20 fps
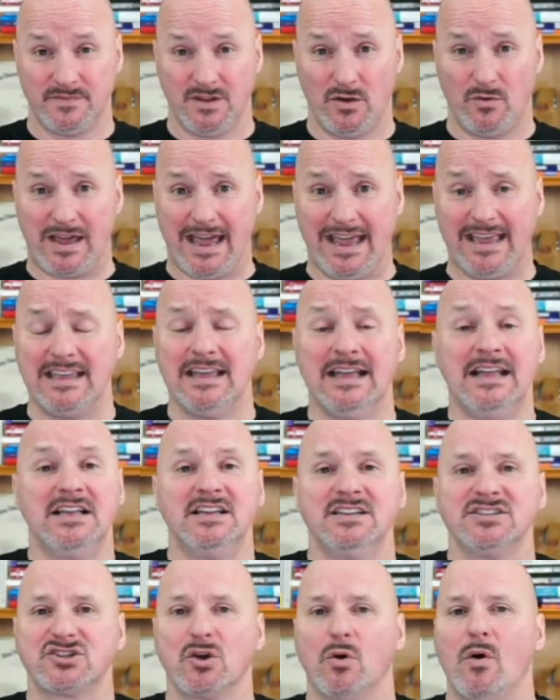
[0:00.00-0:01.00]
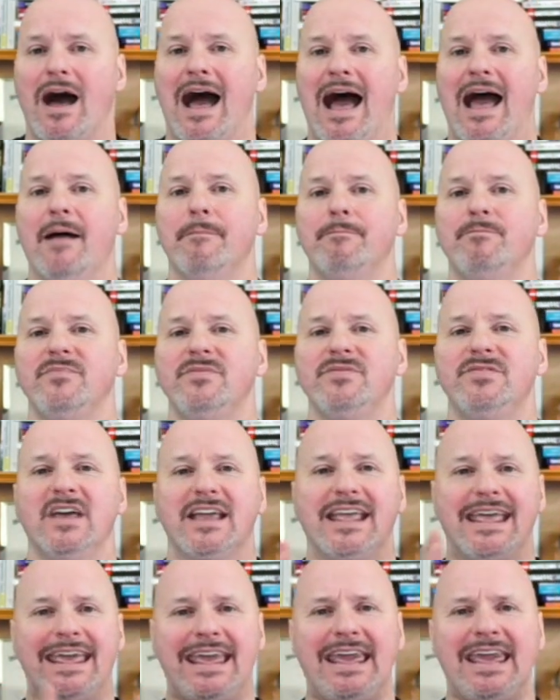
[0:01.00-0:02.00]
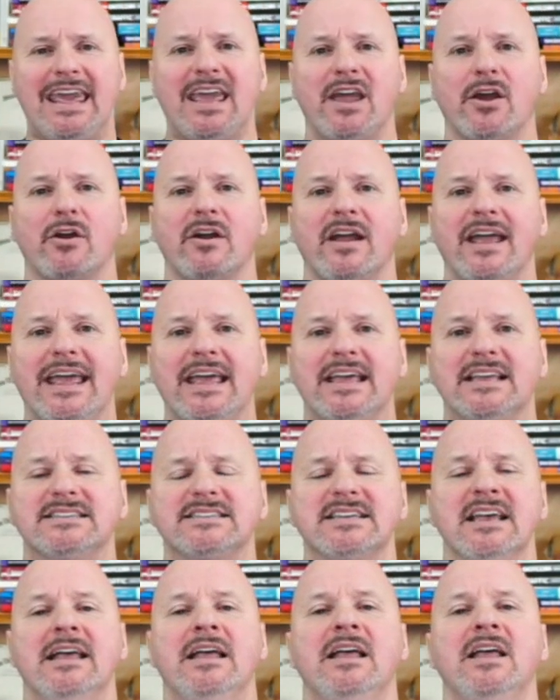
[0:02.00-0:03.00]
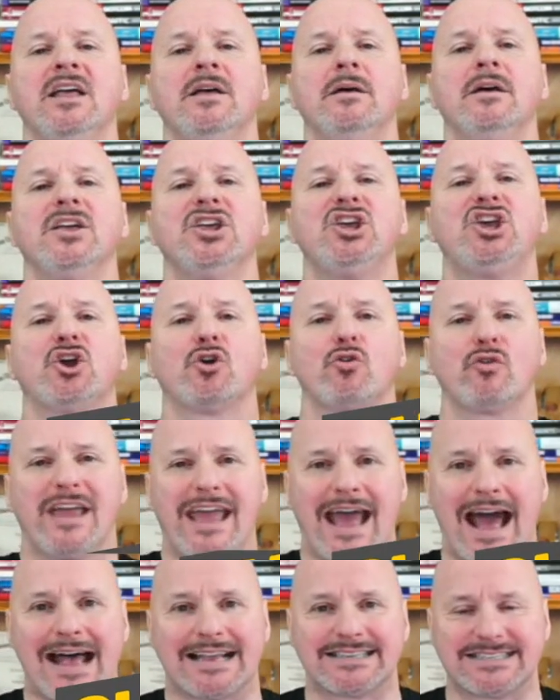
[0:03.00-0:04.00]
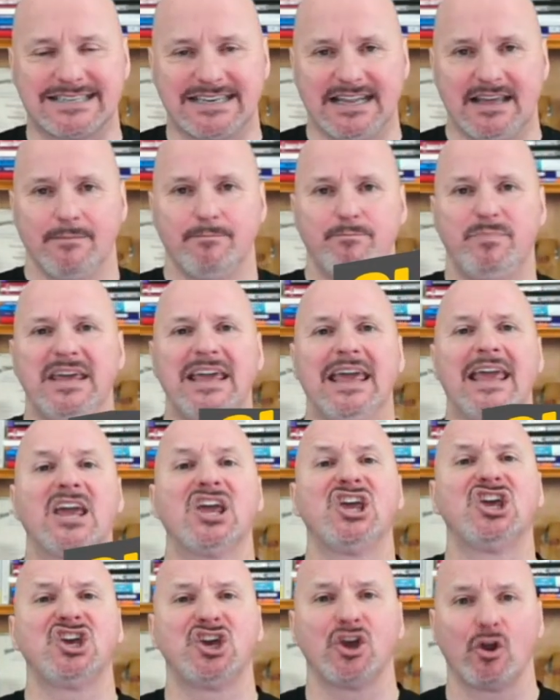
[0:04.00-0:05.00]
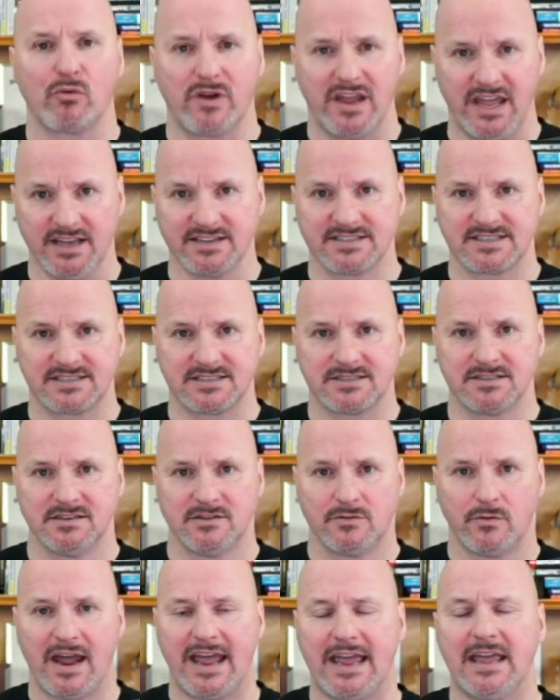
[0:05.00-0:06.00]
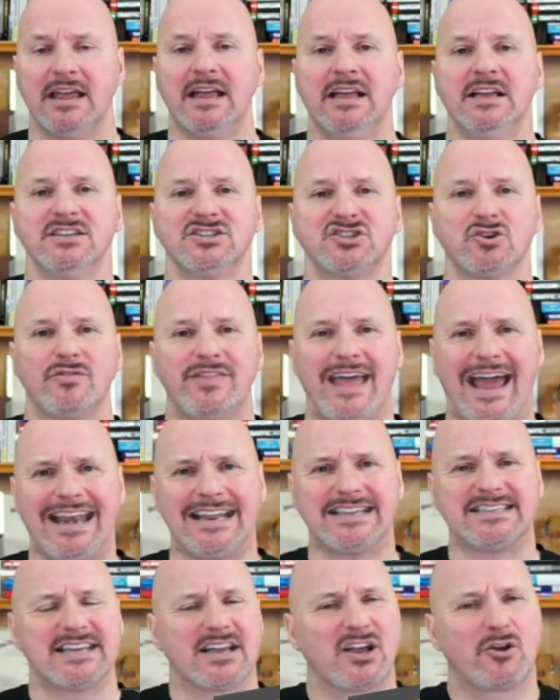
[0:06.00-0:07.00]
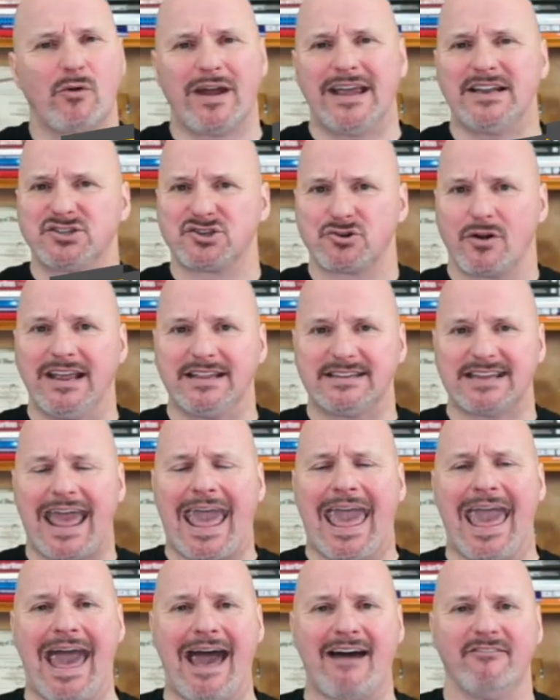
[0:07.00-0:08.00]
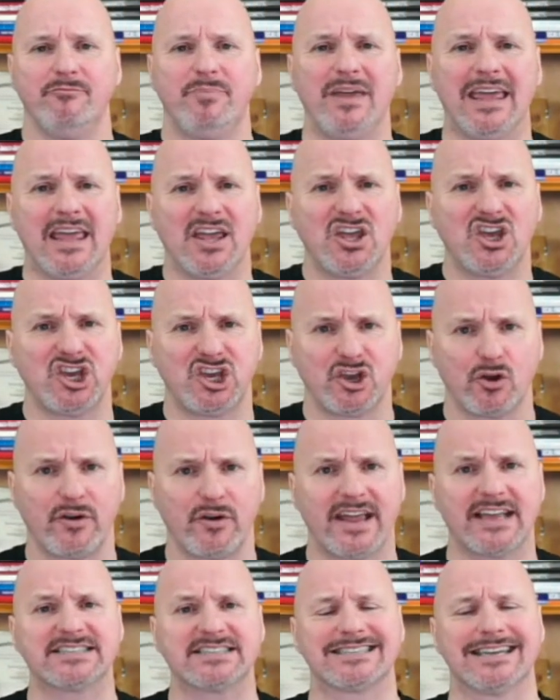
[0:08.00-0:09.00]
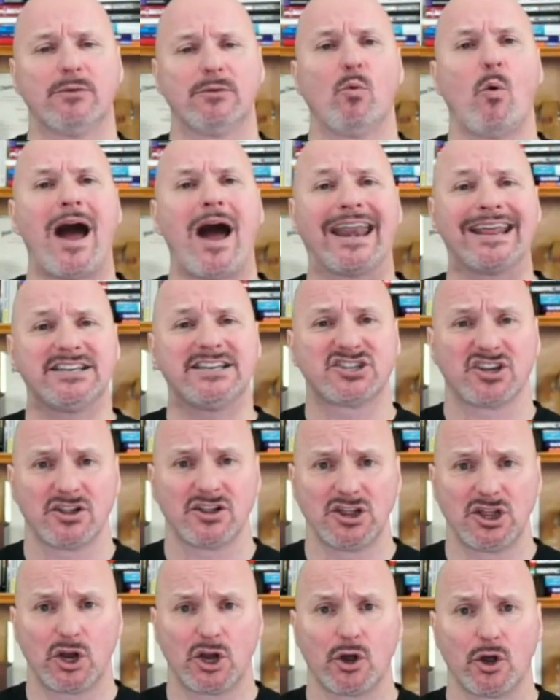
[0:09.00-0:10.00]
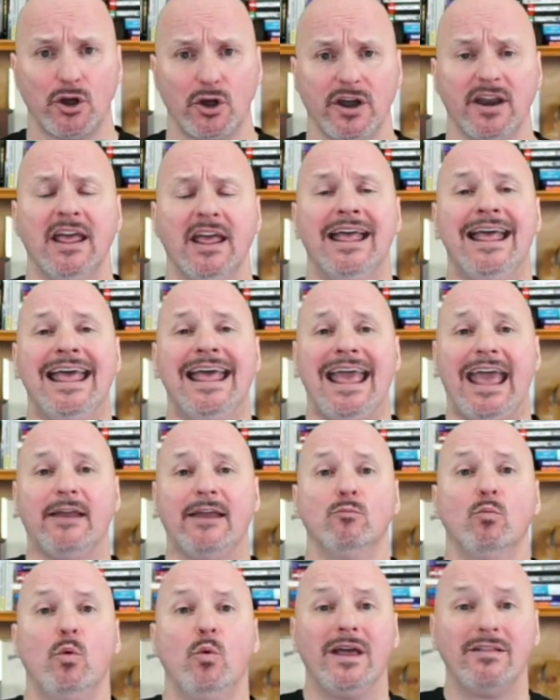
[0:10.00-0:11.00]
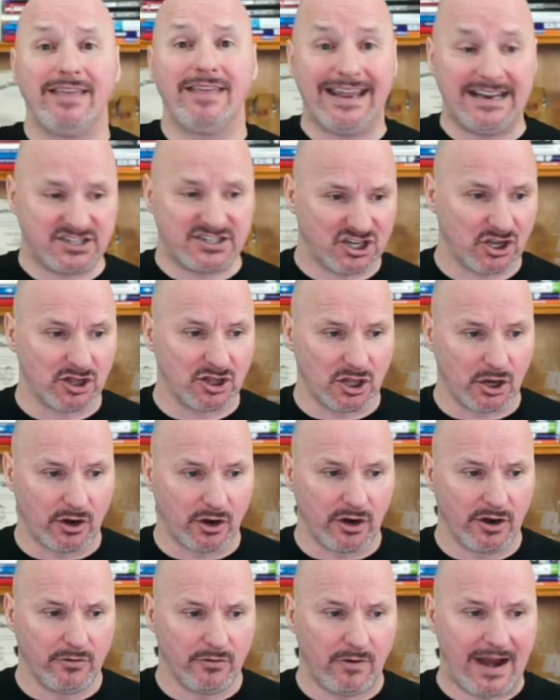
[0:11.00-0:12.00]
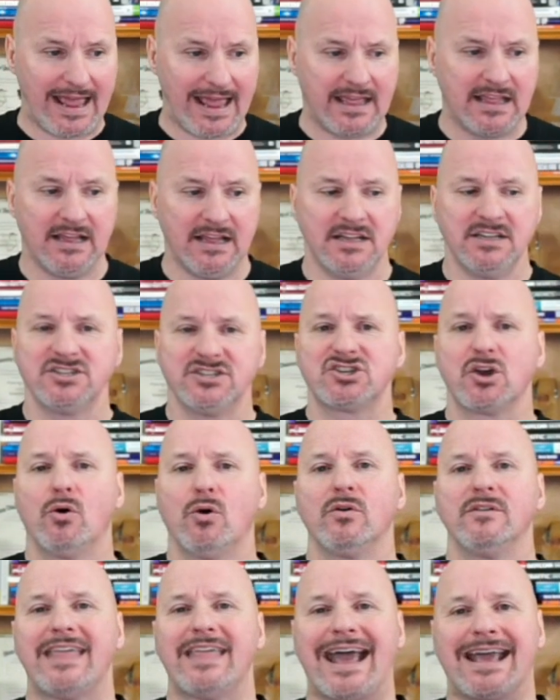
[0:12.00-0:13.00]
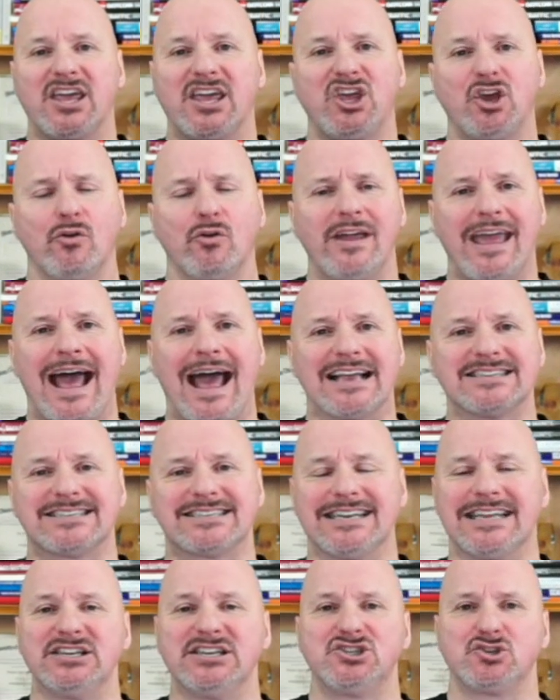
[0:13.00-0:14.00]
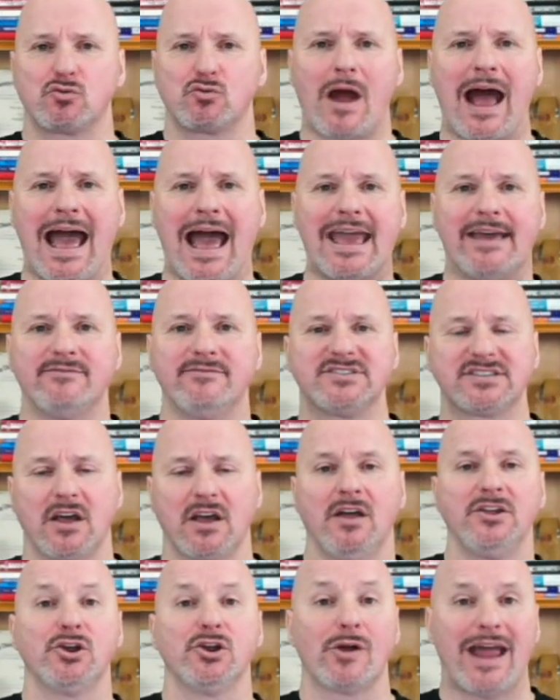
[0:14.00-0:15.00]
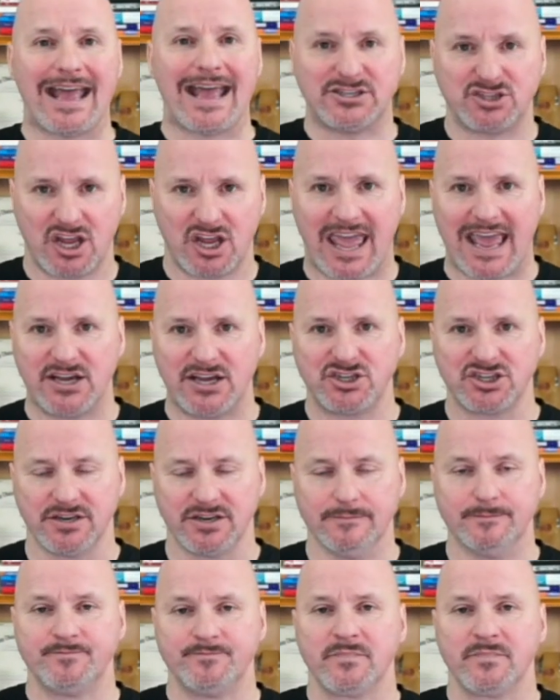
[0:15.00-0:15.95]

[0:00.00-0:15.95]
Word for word: Okay. So the key here is curiosity, being curious, right? So that is a great trait to have, being curious and wanting to learn and willing to learn, right? So that curiosity drives your education.